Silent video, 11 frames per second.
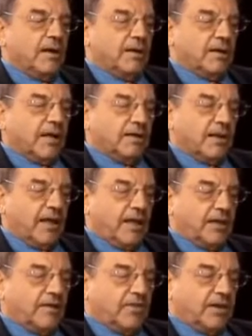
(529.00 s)
not to
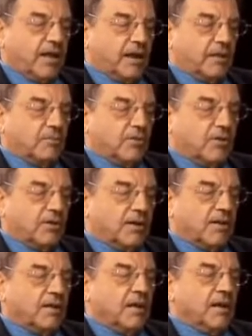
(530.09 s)
add to the tax
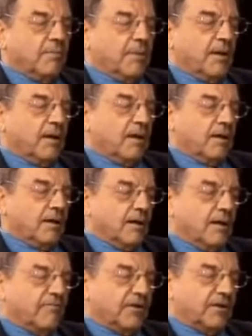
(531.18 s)
withholding, but
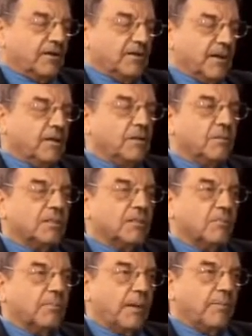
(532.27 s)
if it does what the
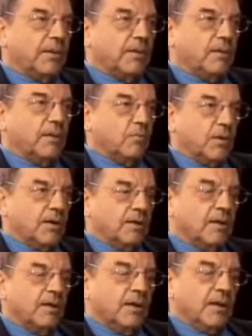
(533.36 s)
Republicans want,
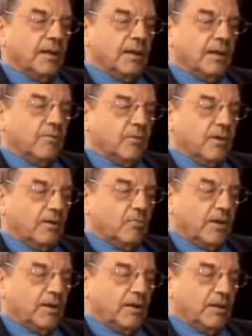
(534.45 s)
and
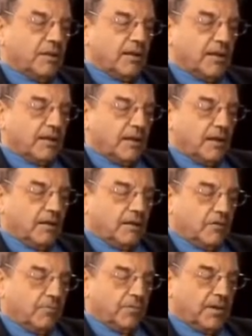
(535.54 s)
runs a
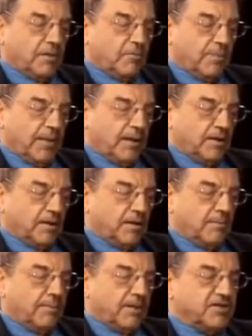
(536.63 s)
surplus or balances
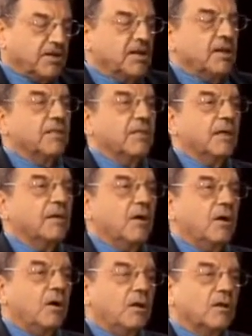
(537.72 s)
the budget, then
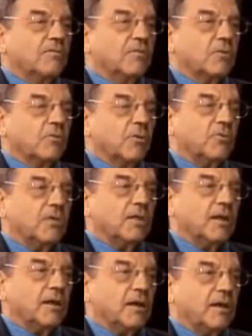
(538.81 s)
all of the growth in
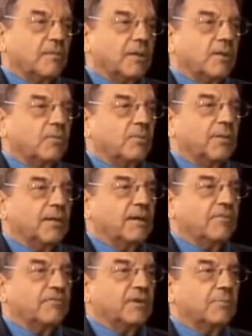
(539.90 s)
the economy will be
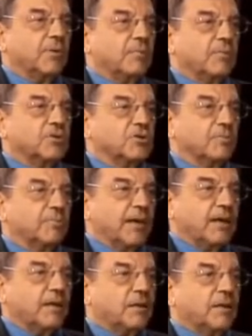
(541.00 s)
left to commercial
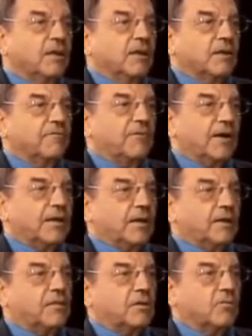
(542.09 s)
banks to
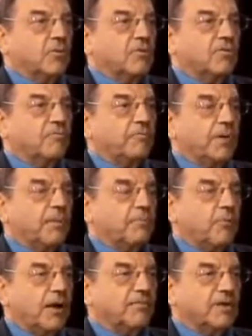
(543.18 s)
finance. The growth of
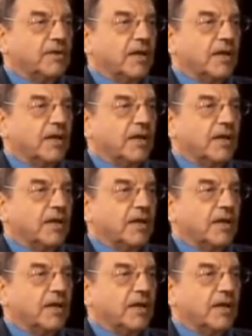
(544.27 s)
private